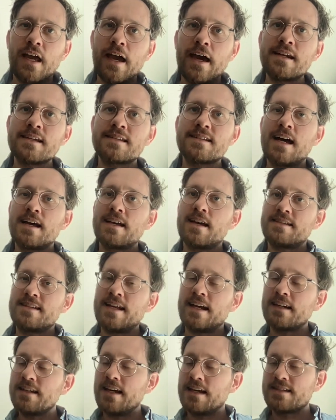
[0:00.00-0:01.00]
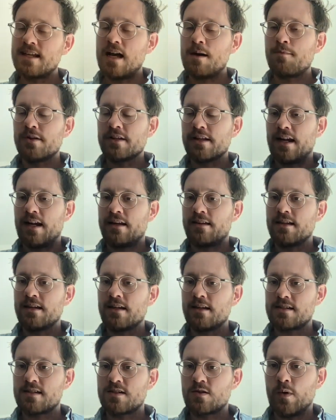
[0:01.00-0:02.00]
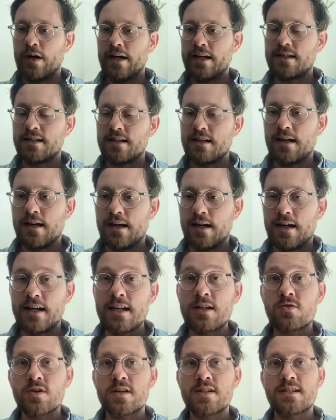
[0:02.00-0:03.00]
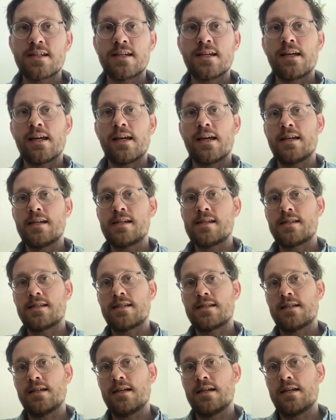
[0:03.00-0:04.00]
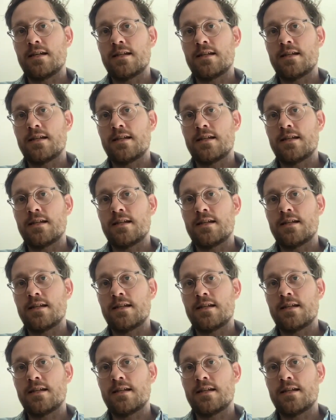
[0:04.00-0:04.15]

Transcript: And as a second example that I think is quite interesting is